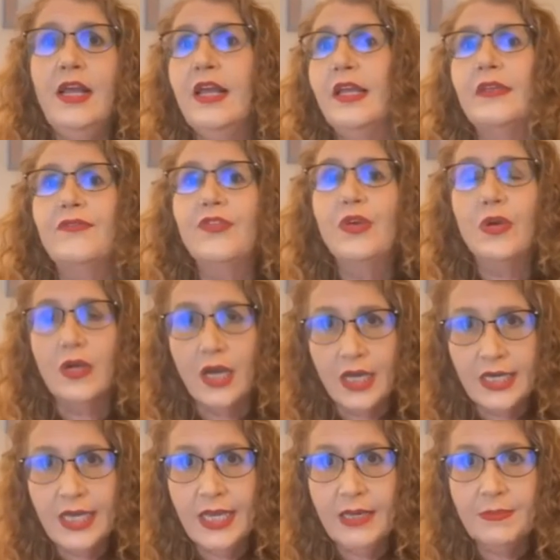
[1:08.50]
if you're
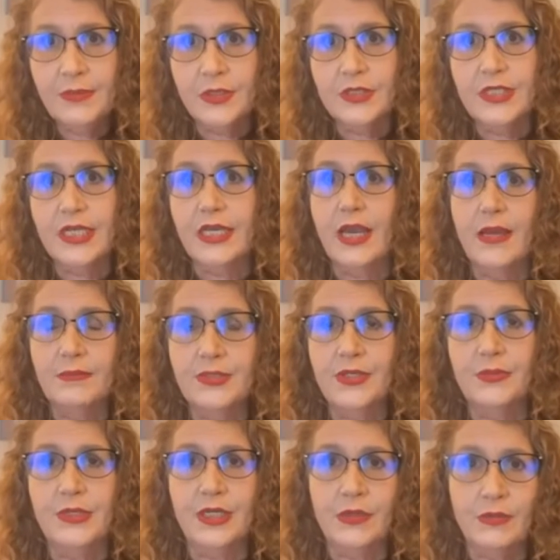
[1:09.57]
unable to come
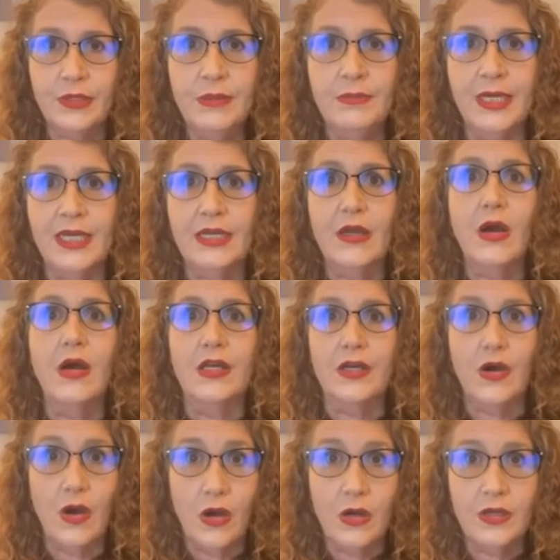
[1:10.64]
to an agreement
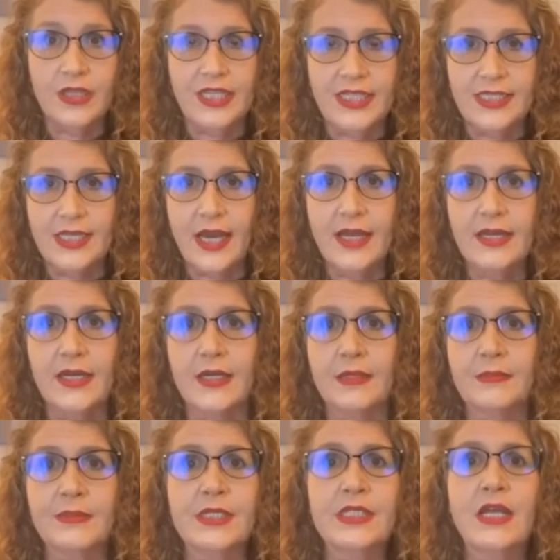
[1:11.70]
on all these
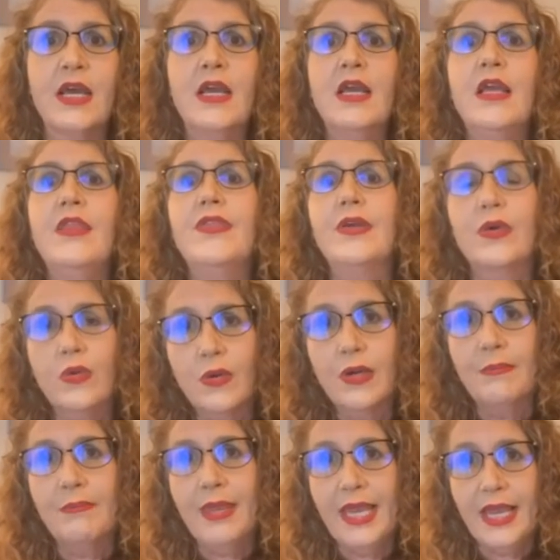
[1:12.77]
items, the
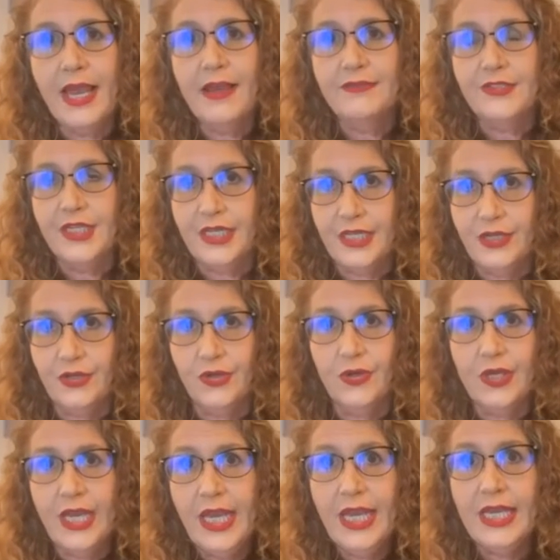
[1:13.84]
court may have to hear
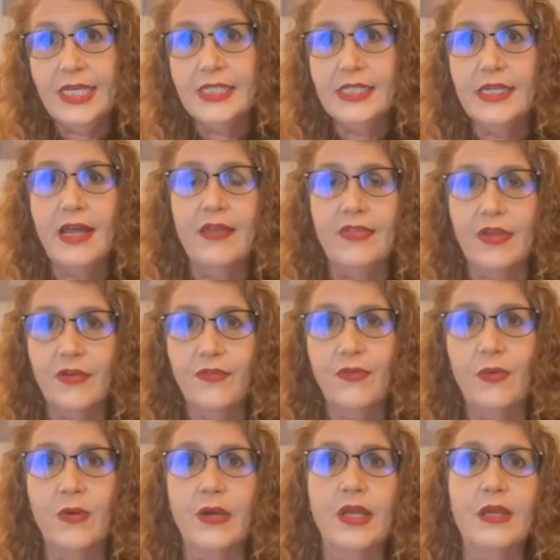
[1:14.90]
your case and
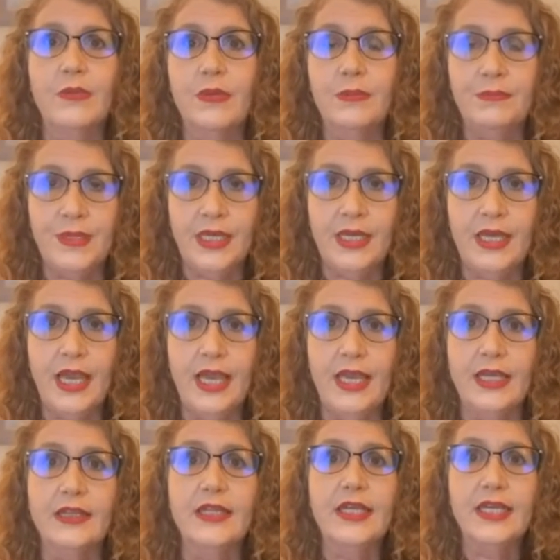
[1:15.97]
therefore it would be
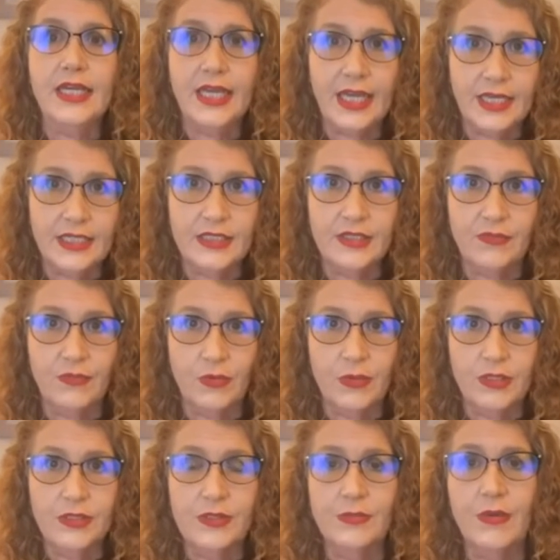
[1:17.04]
a litigated
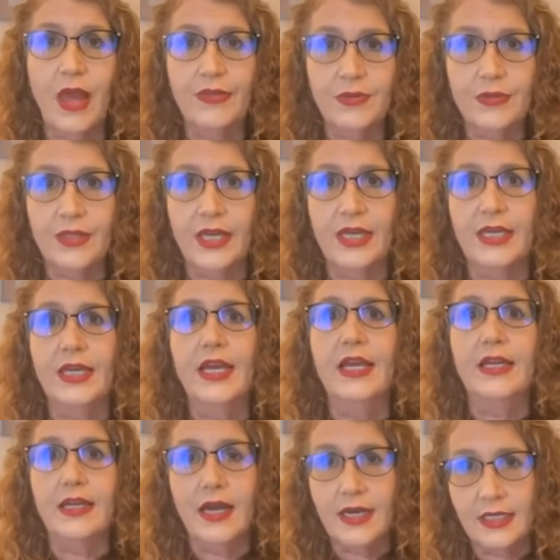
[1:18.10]
divorce rather than
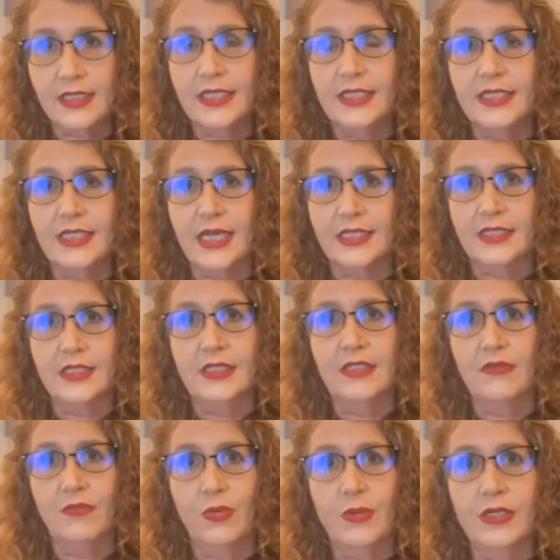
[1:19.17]
an uncontested
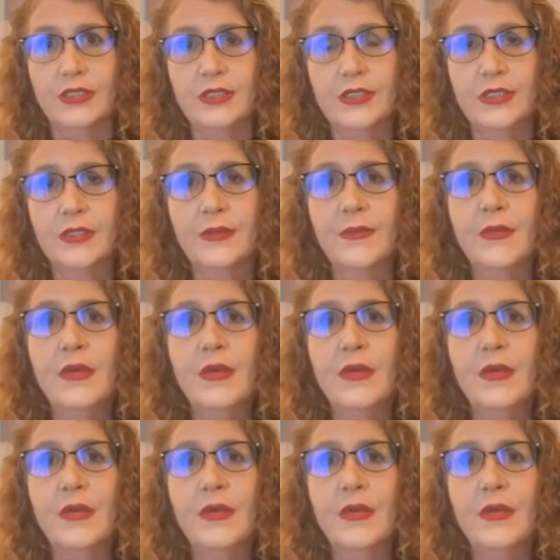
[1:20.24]
divorce.